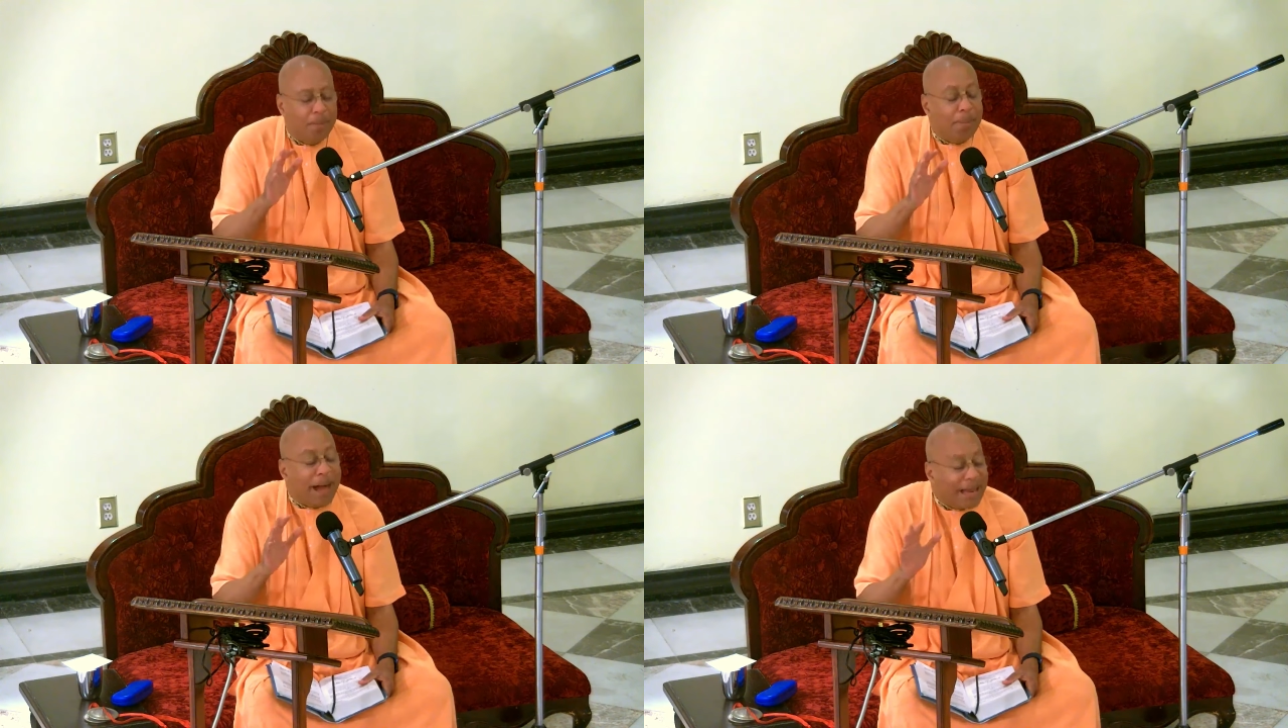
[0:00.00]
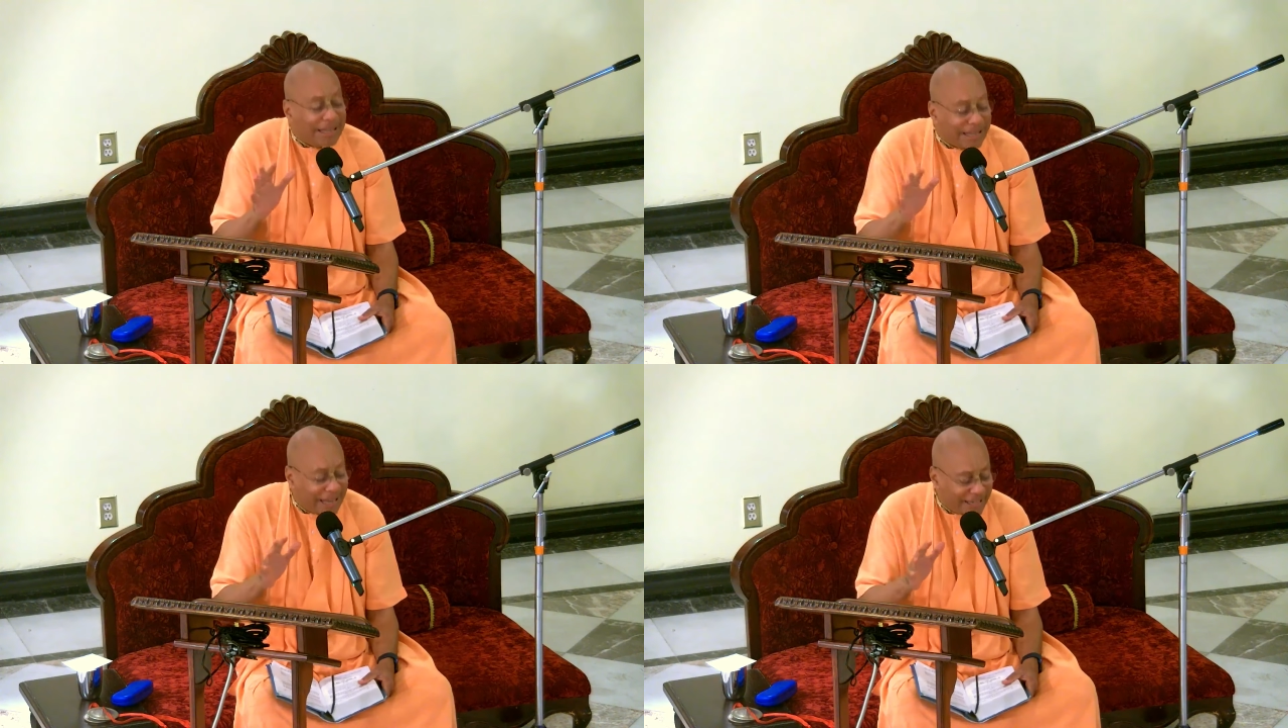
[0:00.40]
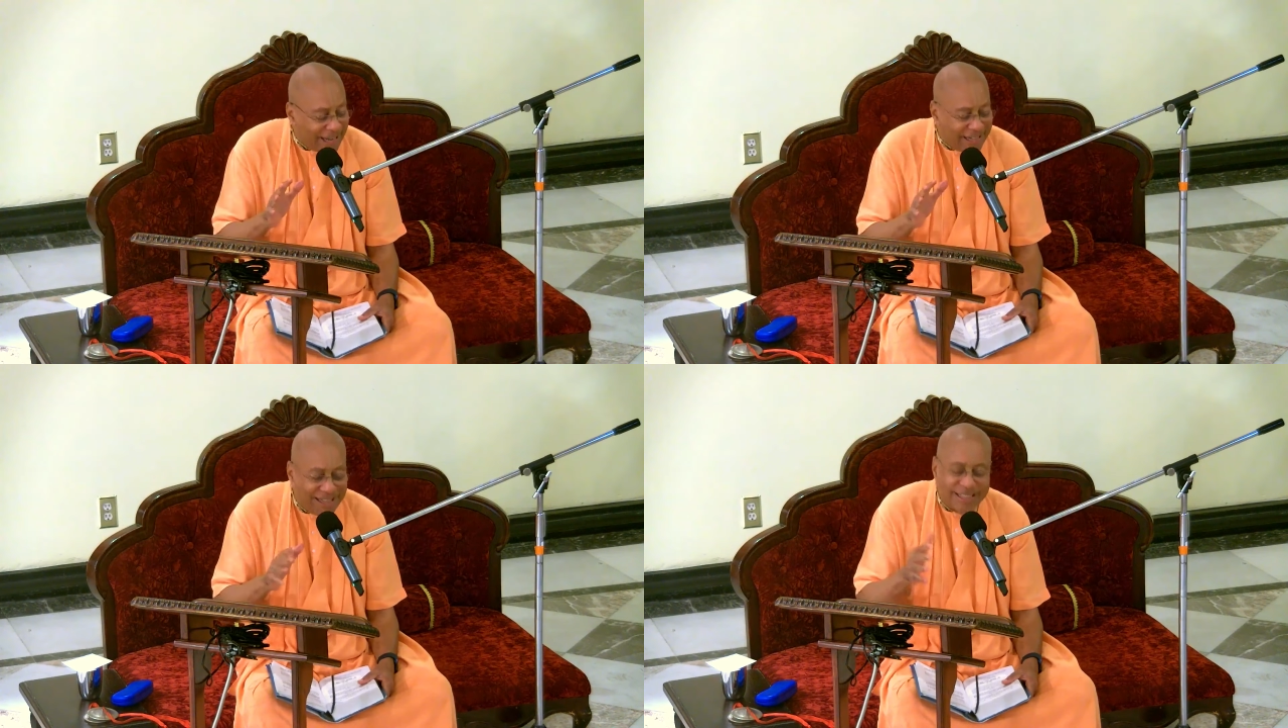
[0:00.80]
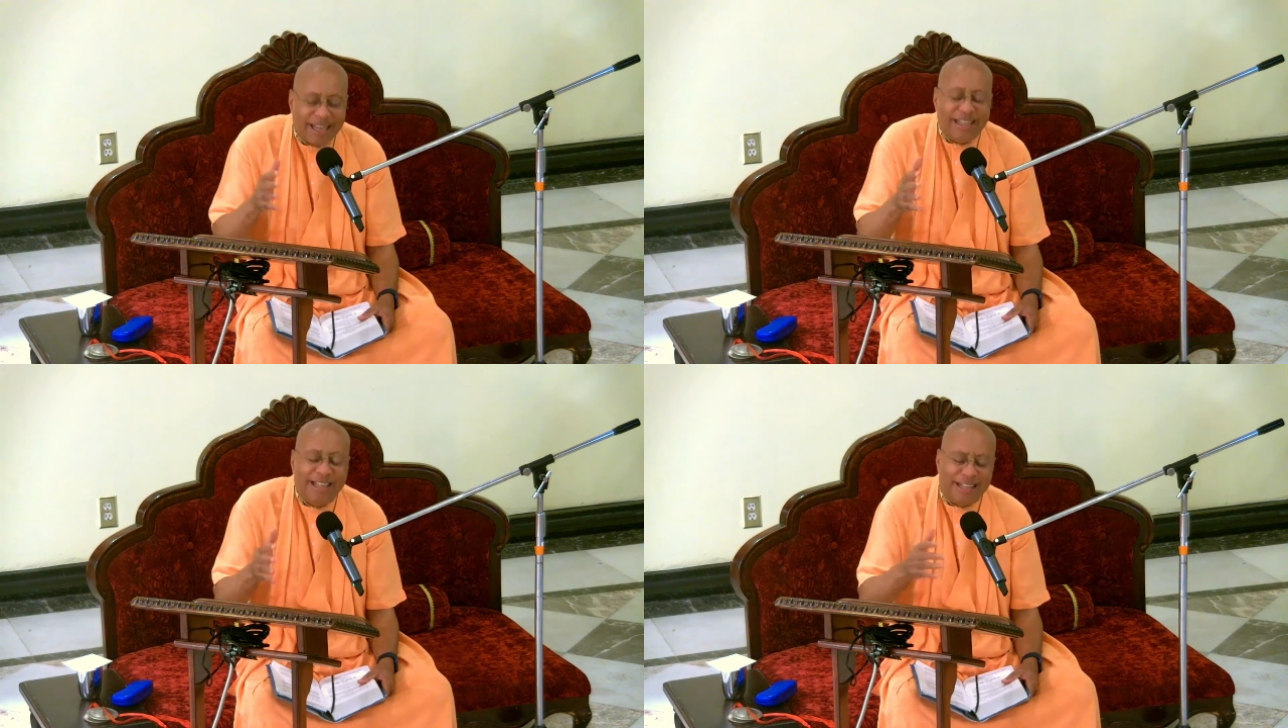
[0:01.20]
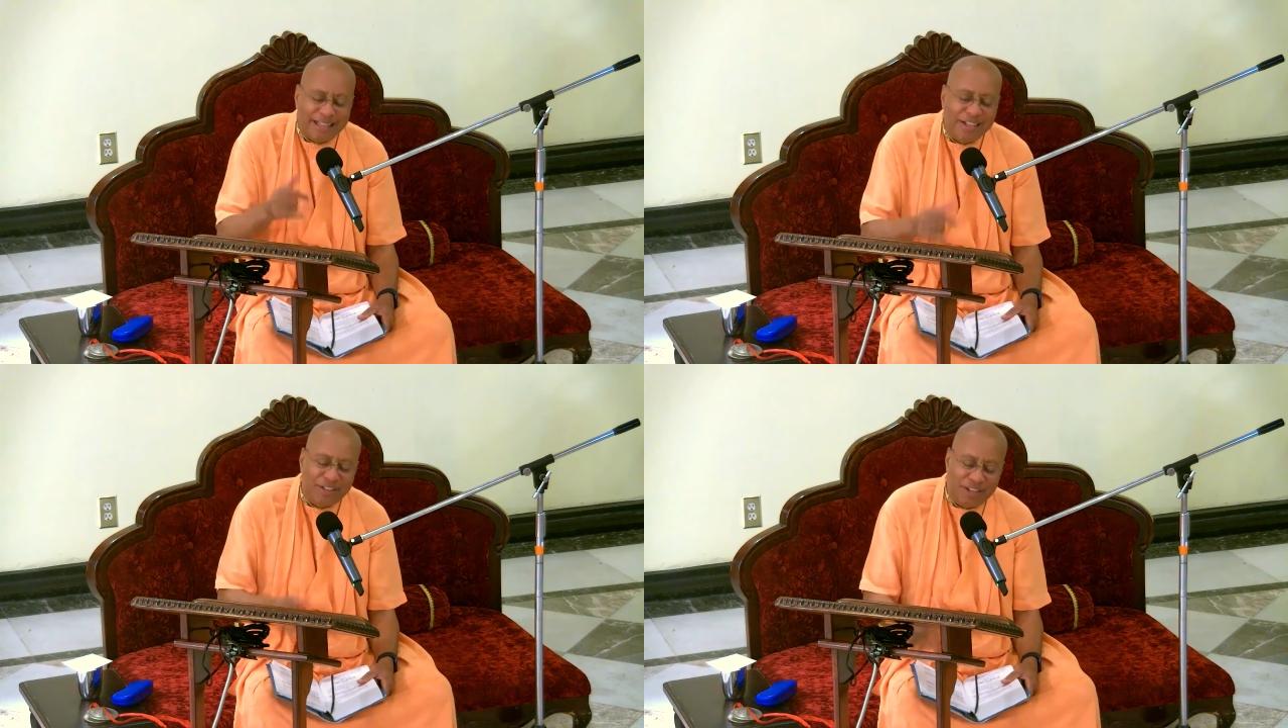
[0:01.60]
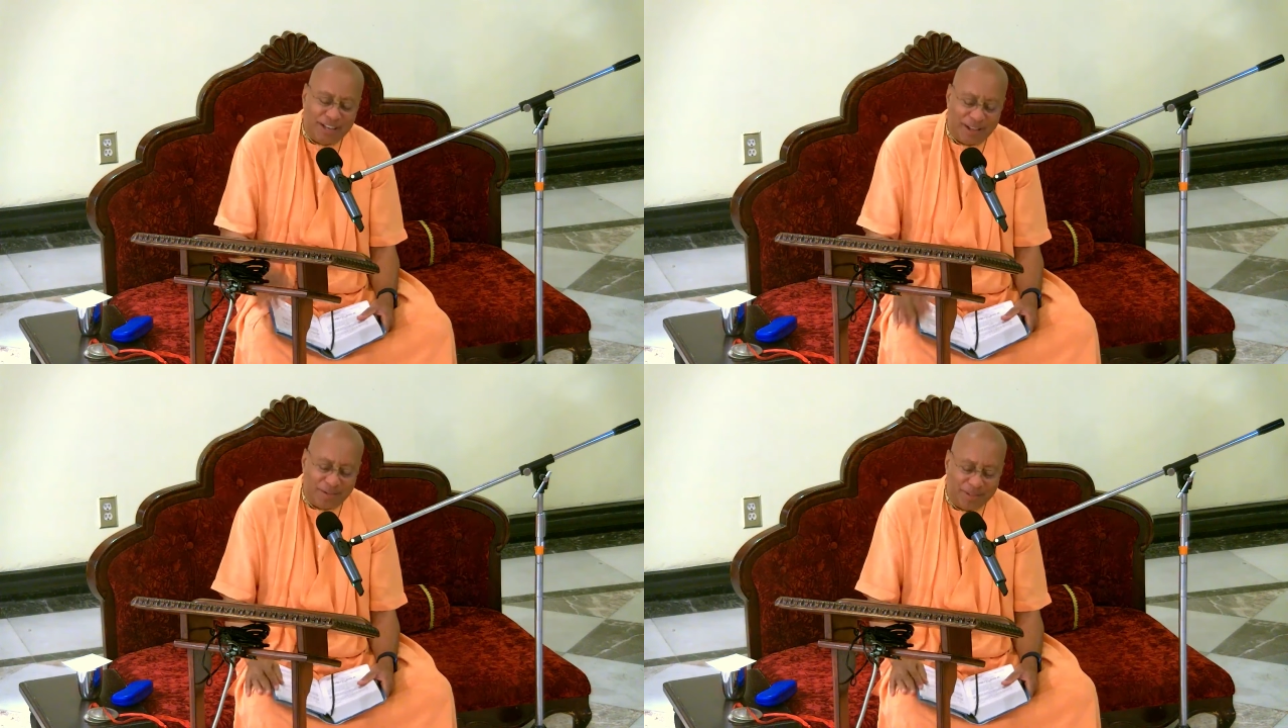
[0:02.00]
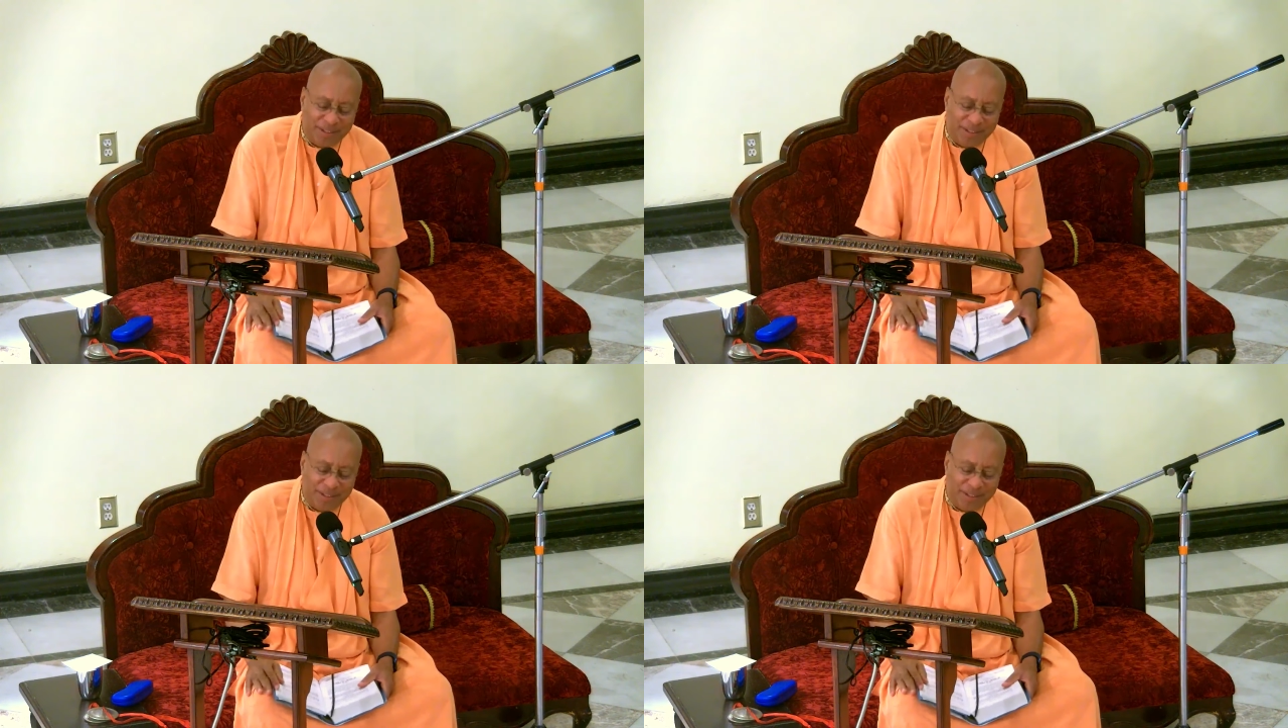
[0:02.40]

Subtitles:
bodily identities and cling to them.